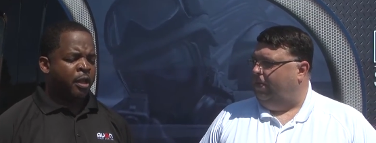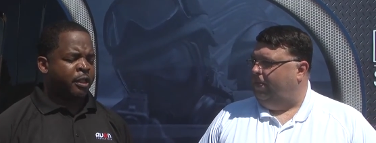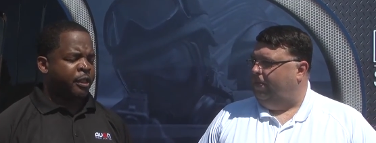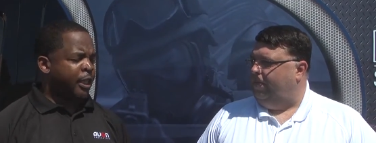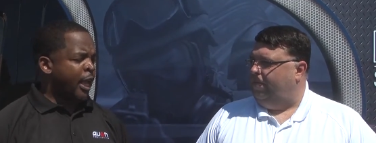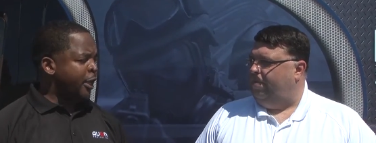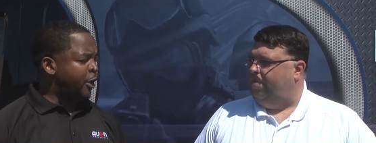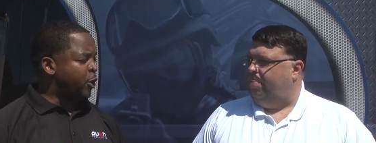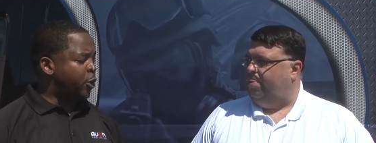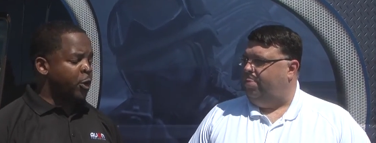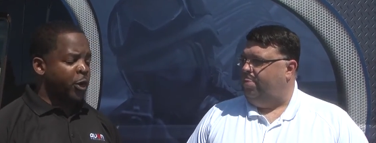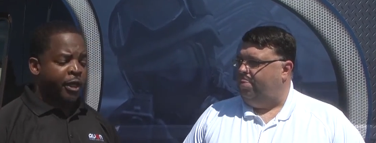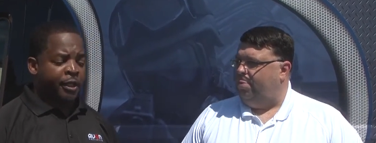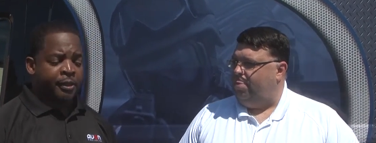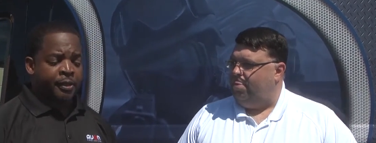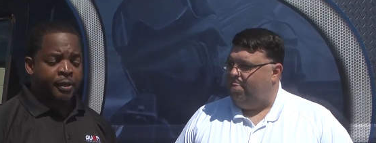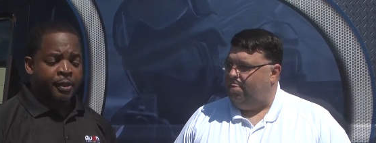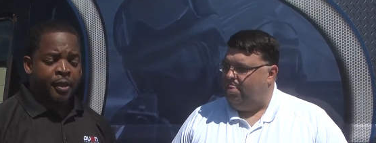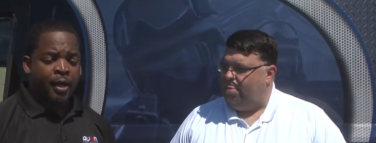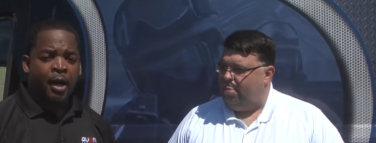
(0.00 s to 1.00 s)
Speaker 1: Thank you,
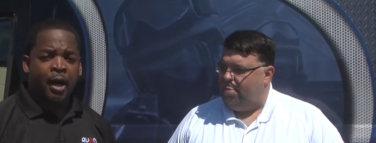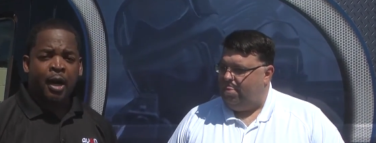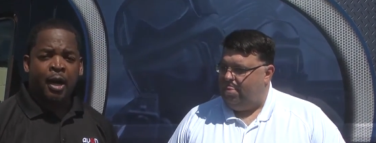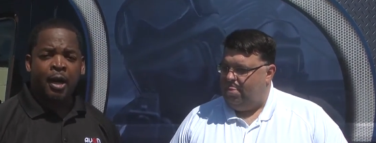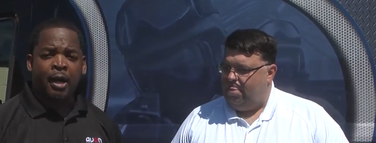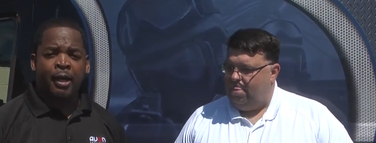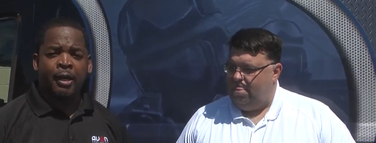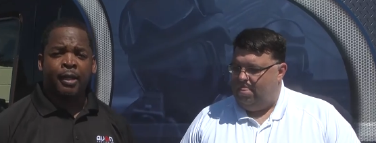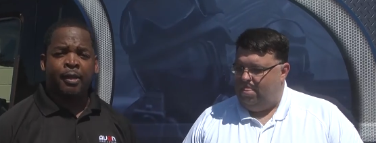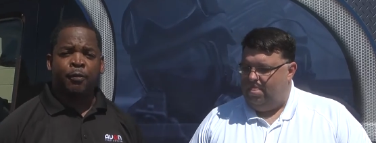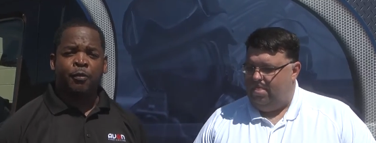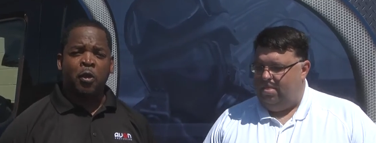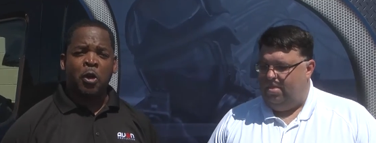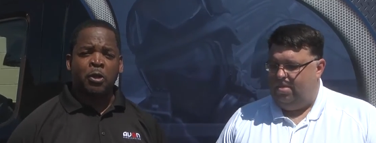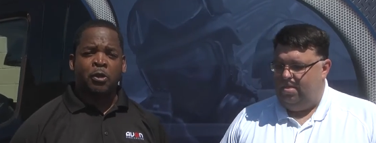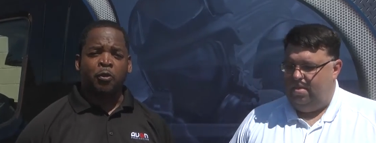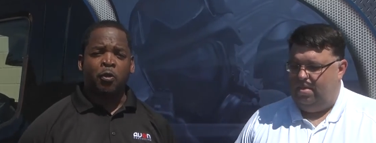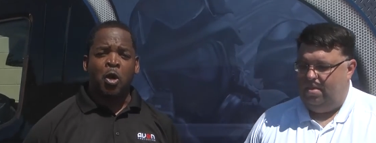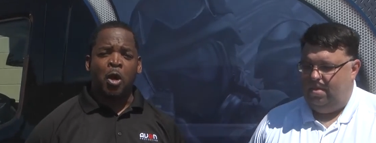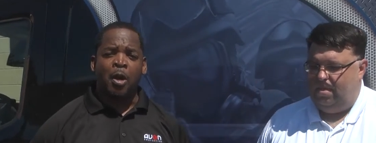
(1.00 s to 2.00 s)
Chris.
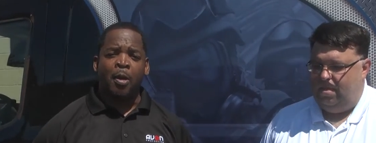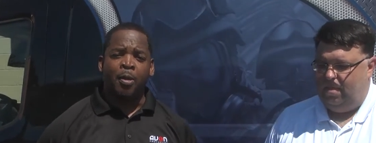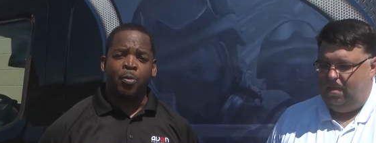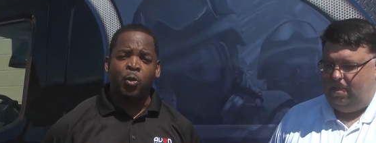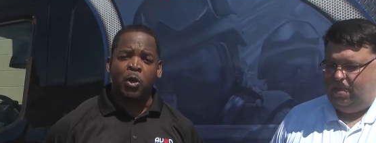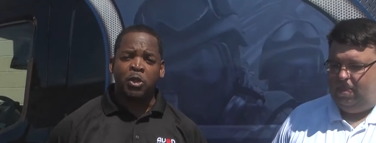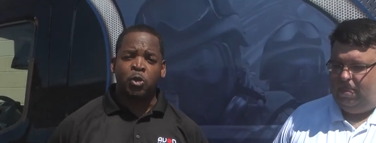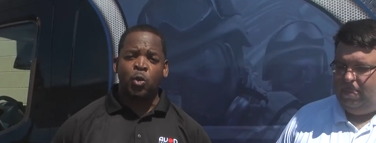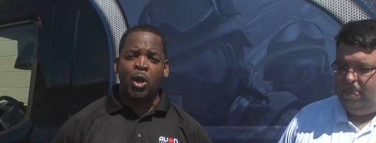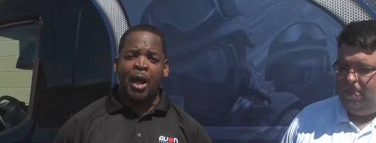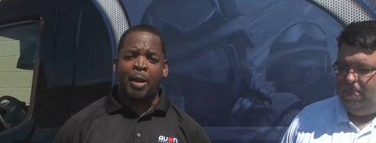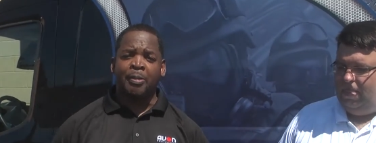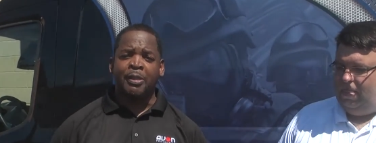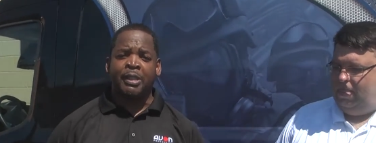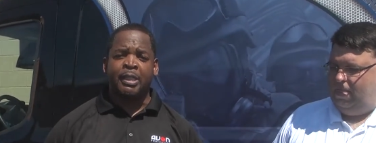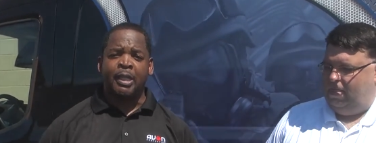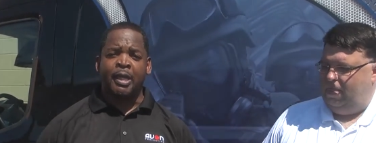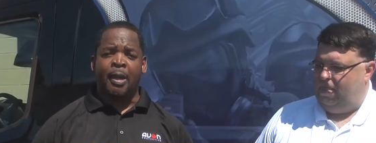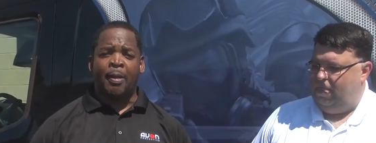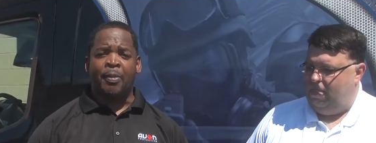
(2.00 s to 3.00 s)
First of all, I'm Rich
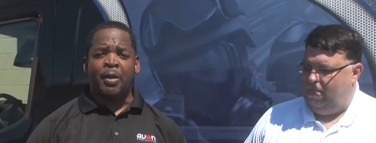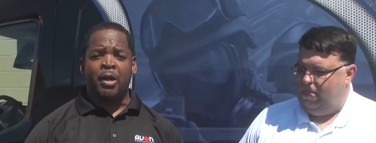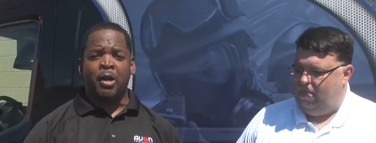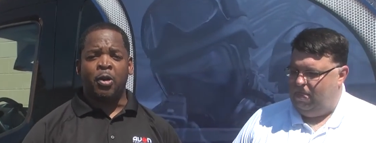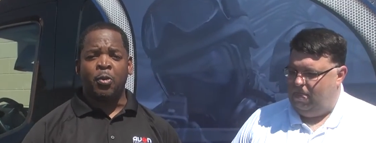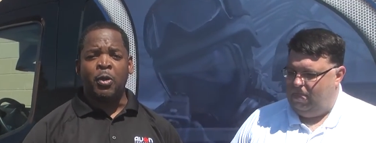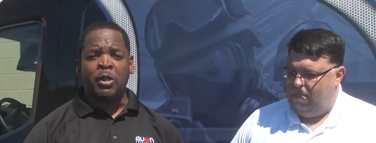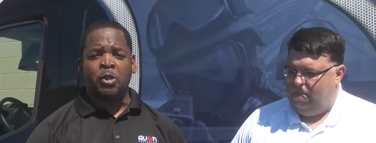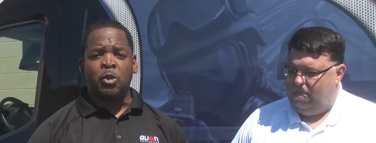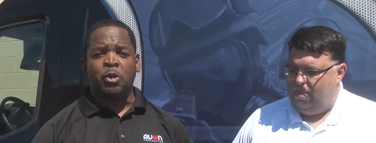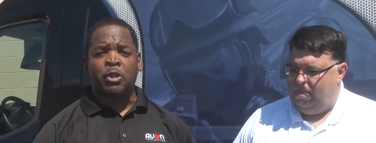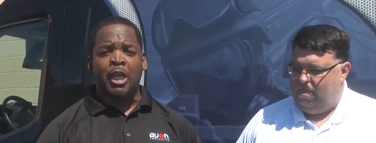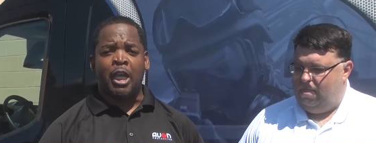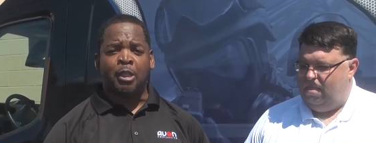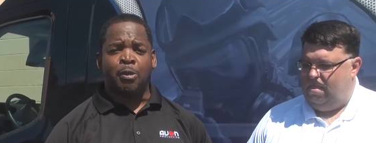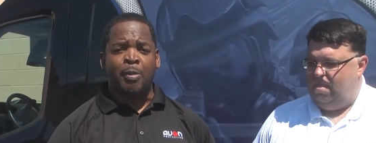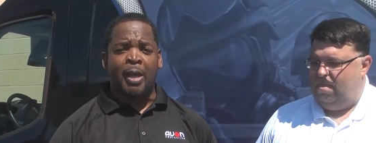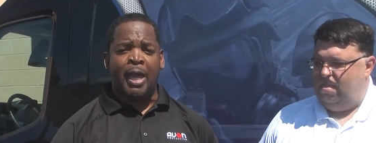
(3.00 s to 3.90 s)
Robinson. I'm the regional sales